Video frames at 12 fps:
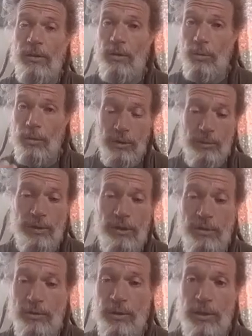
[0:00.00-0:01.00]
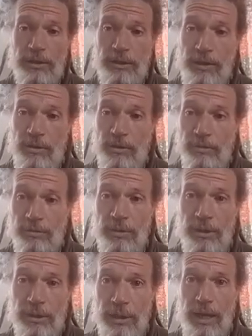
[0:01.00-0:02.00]
the work we do on ourselves
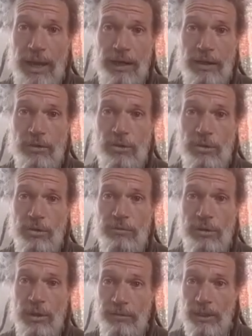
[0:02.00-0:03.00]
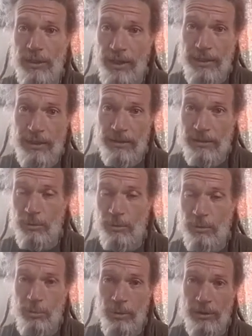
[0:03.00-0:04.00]
and that attitude of loving kindness that we
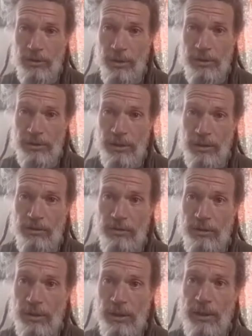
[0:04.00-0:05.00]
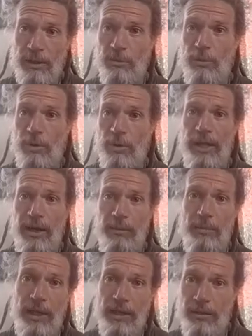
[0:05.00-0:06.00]
bring to ourselves is what we
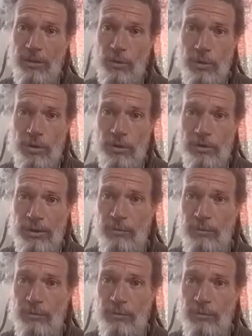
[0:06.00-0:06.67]
emanate to the world.